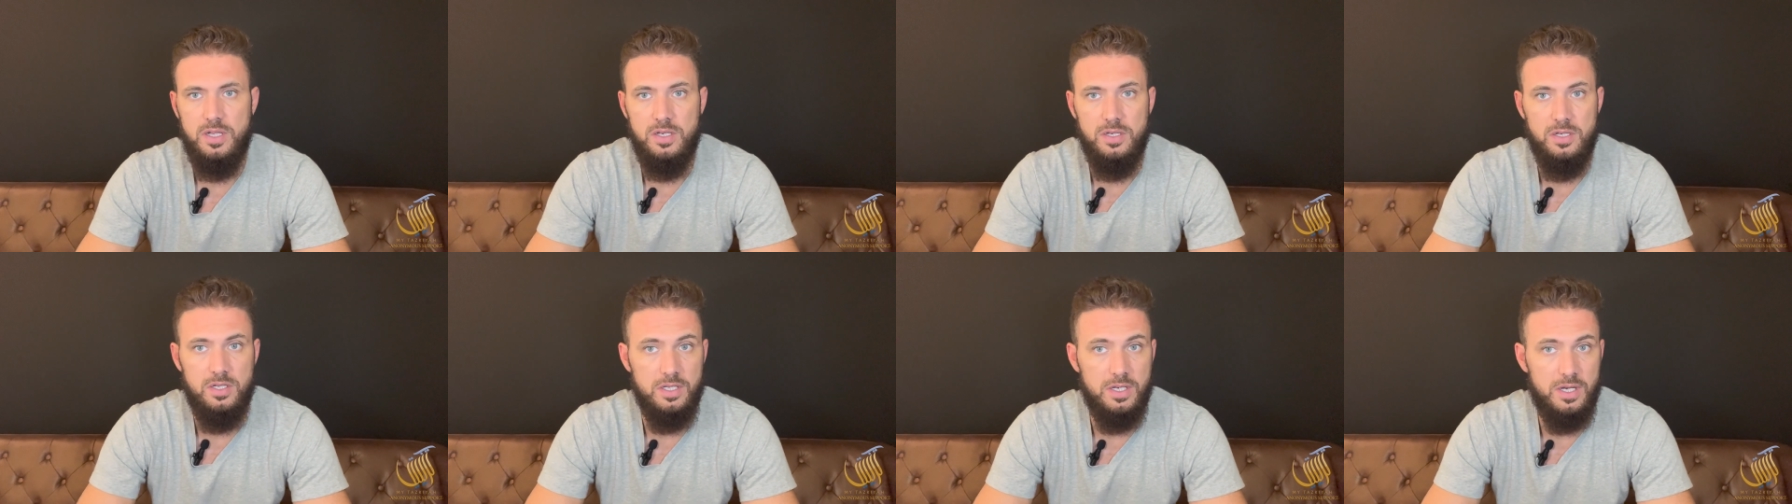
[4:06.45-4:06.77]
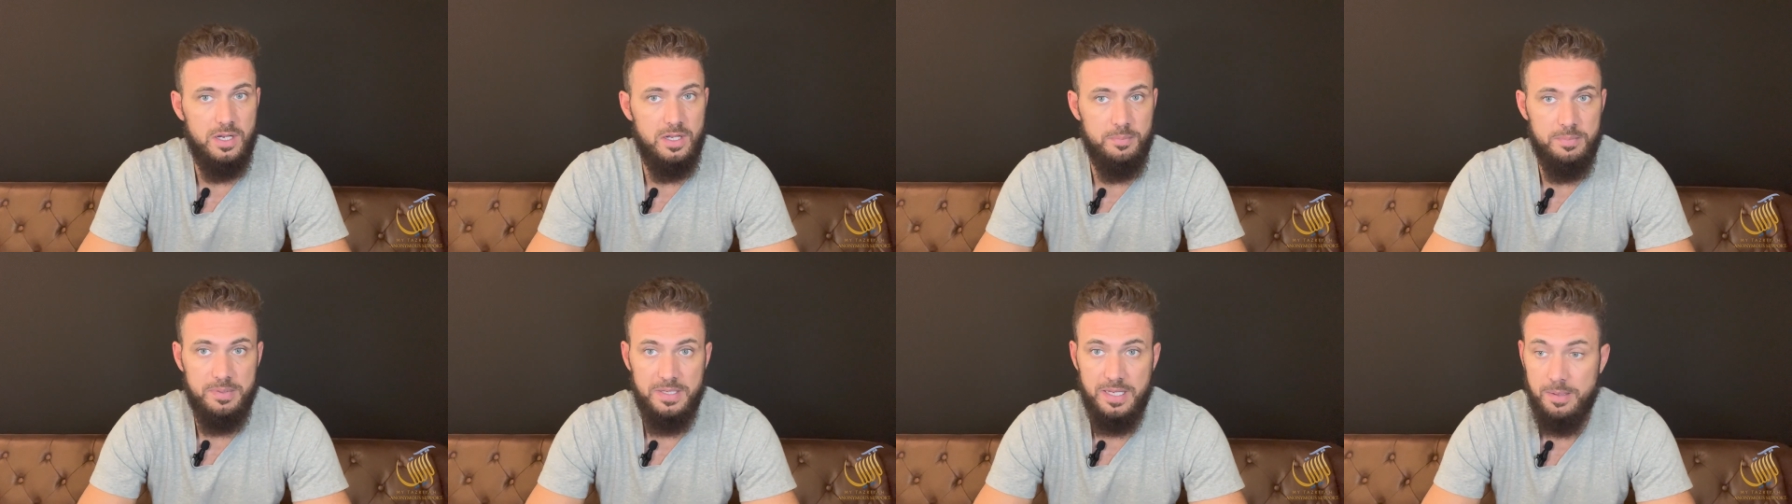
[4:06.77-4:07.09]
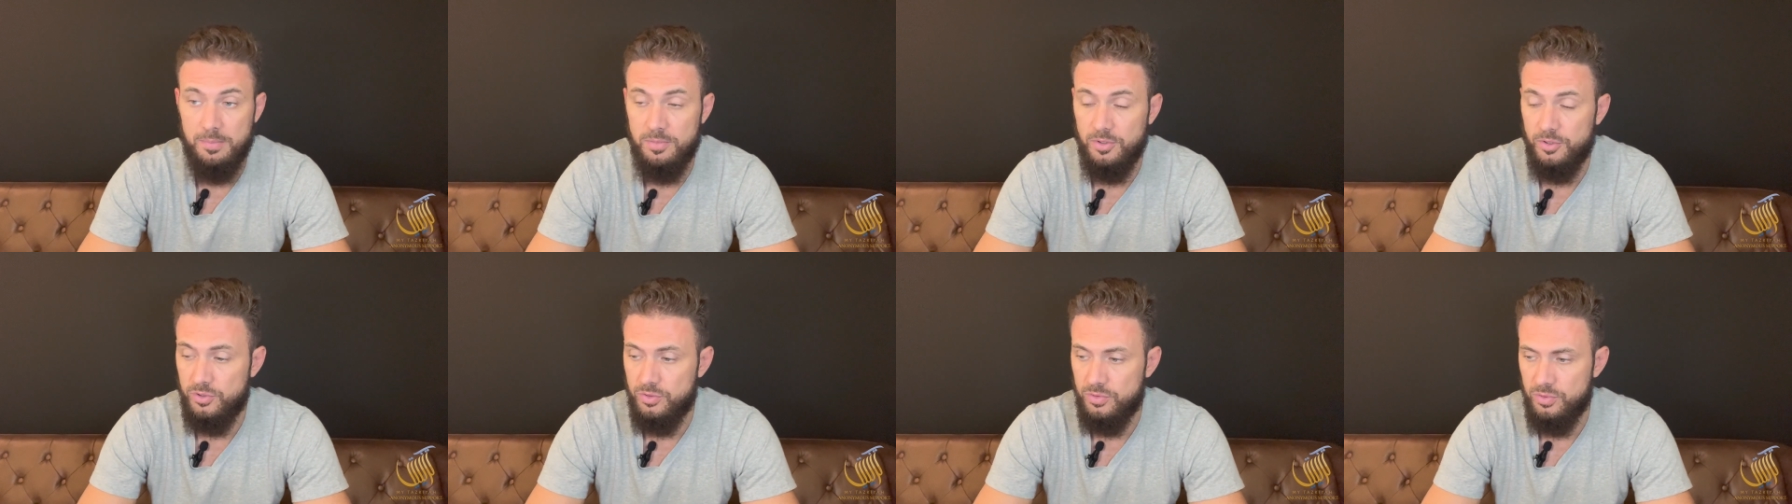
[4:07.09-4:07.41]
and you're going to
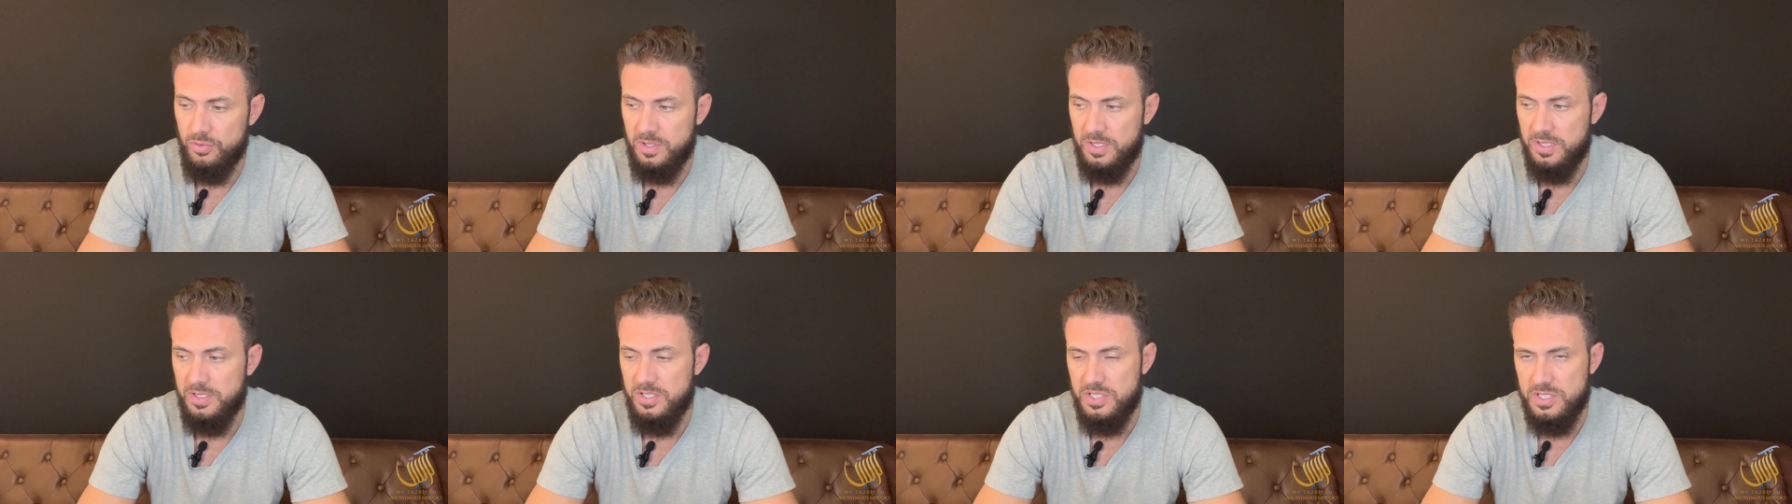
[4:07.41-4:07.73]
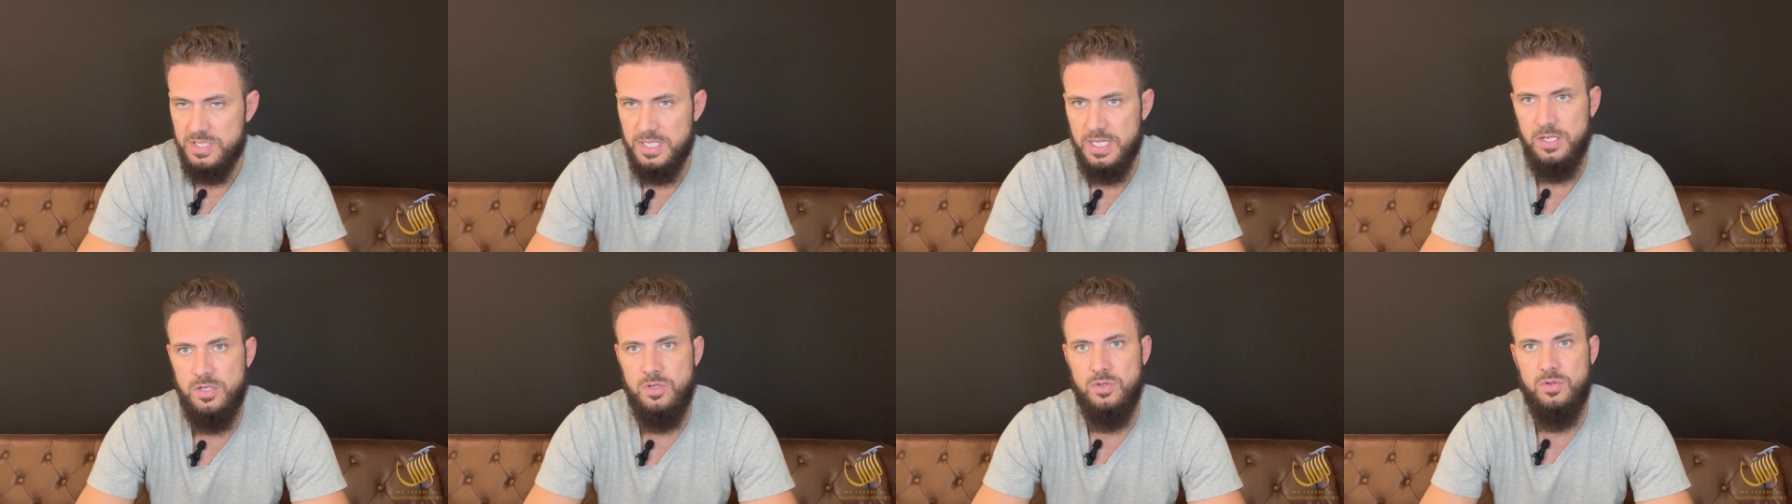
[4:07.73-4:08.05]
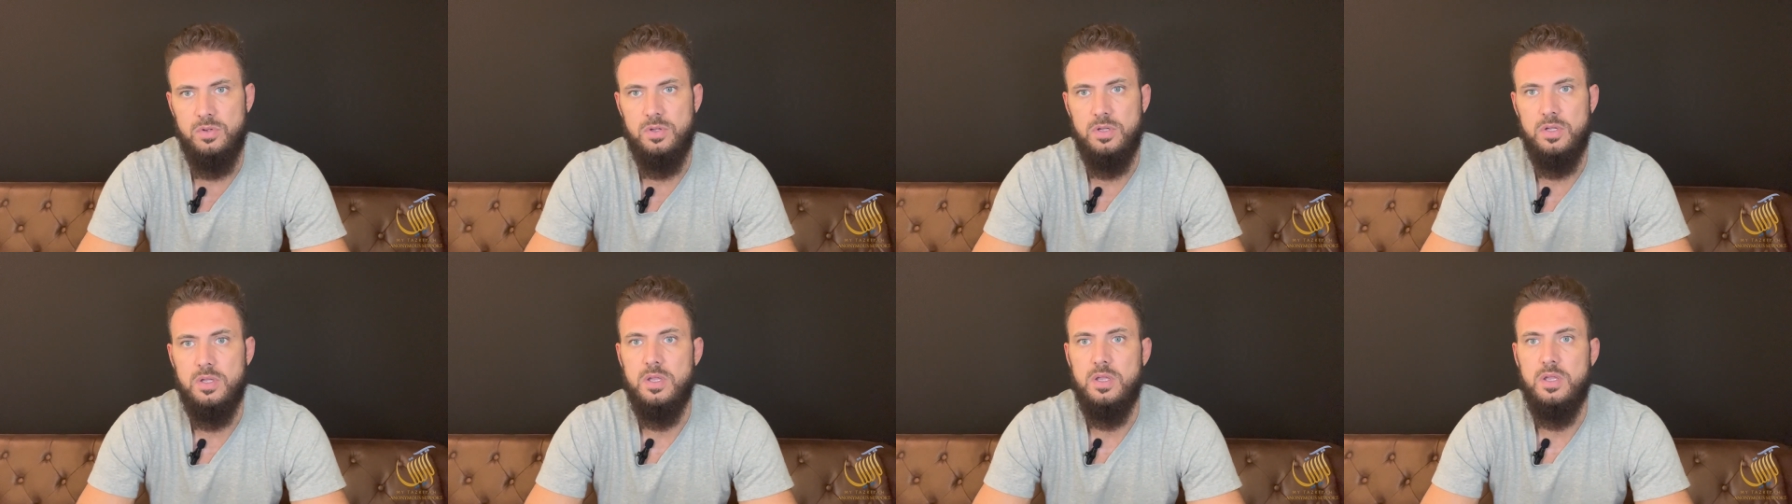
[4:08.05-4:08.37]
be able to
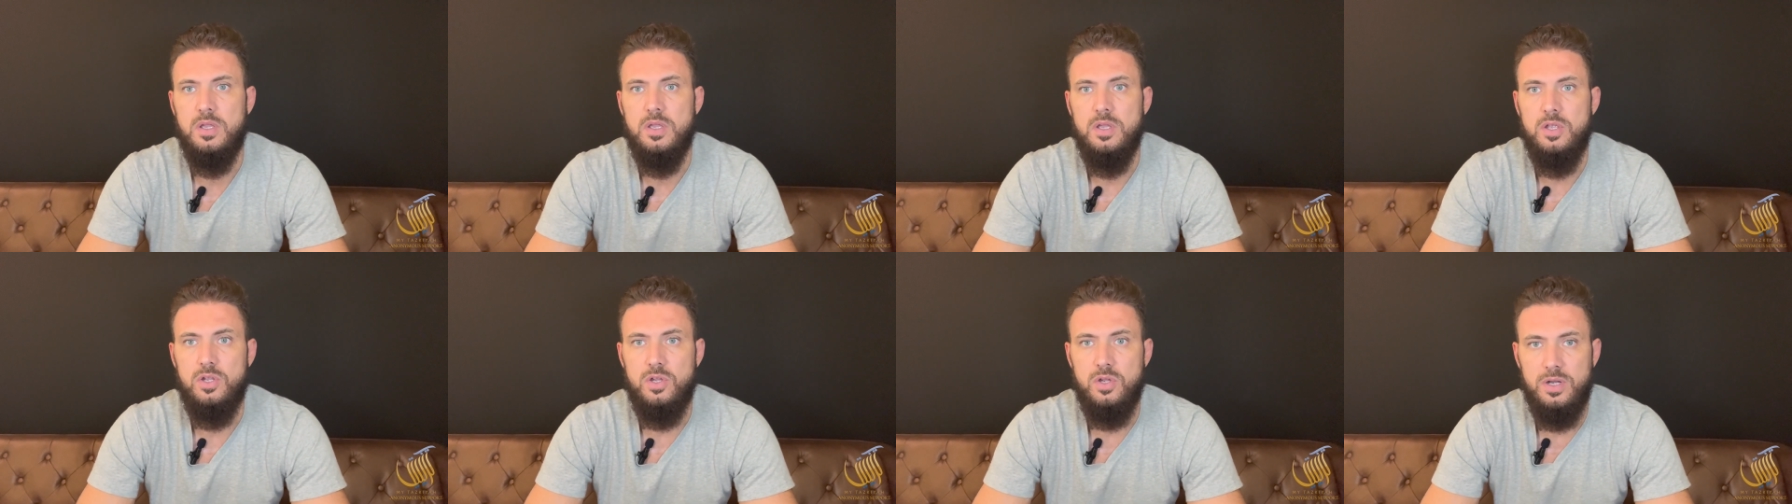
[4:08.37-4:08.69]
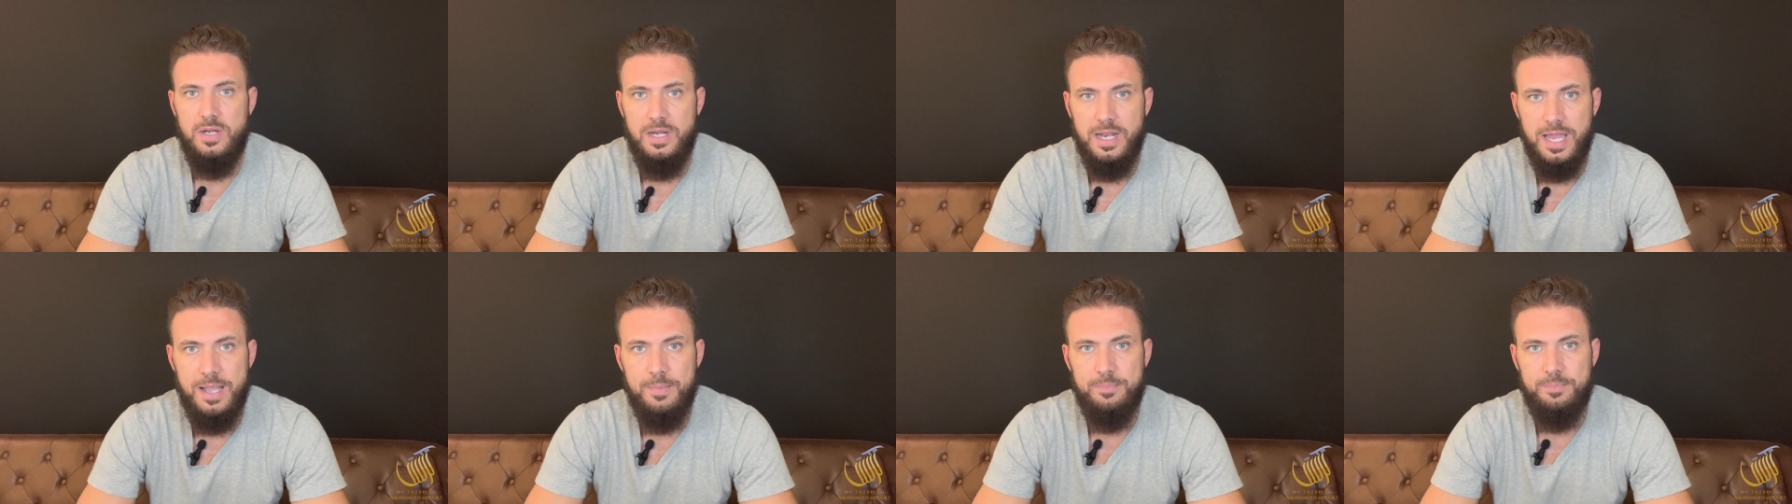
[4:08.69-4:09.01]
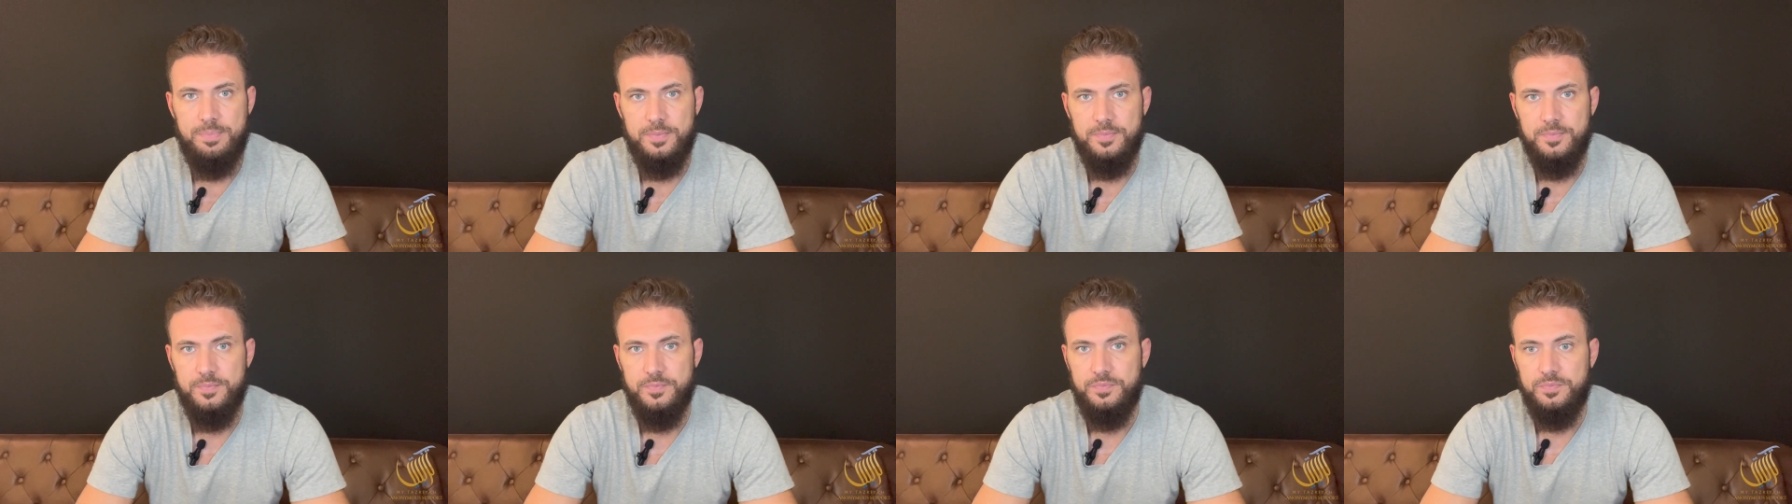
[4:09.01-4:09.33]
continue your
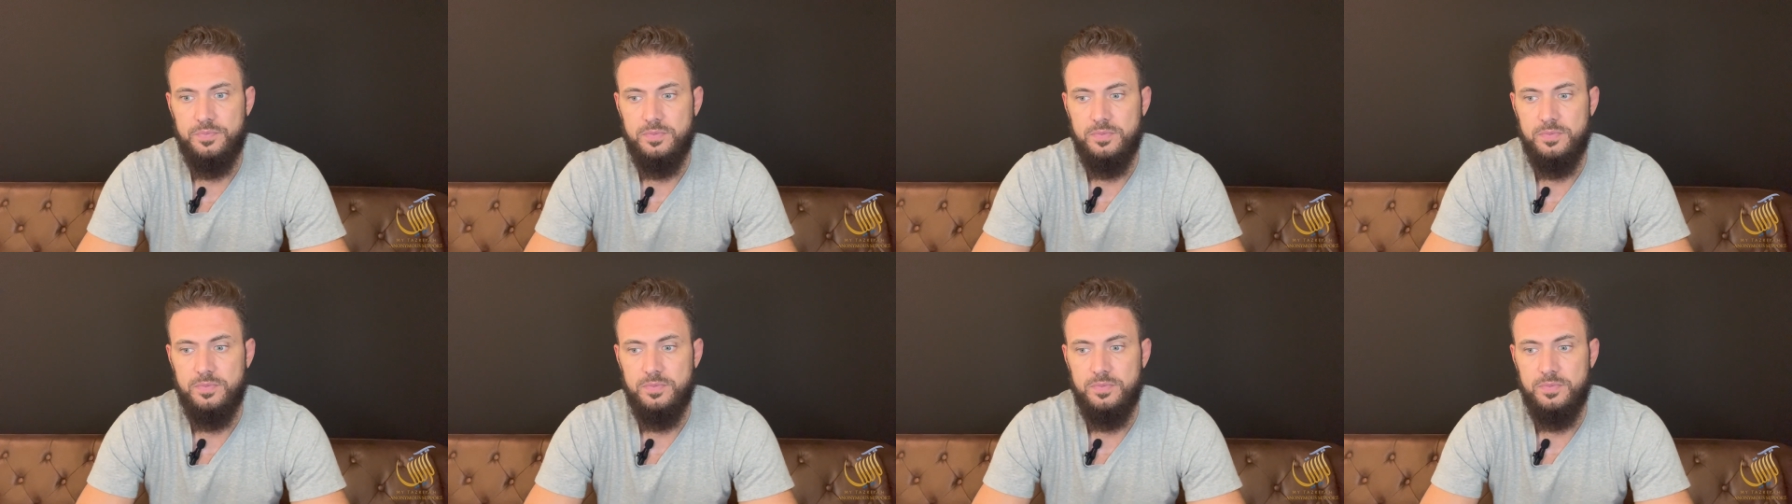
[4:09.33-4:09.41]
lap,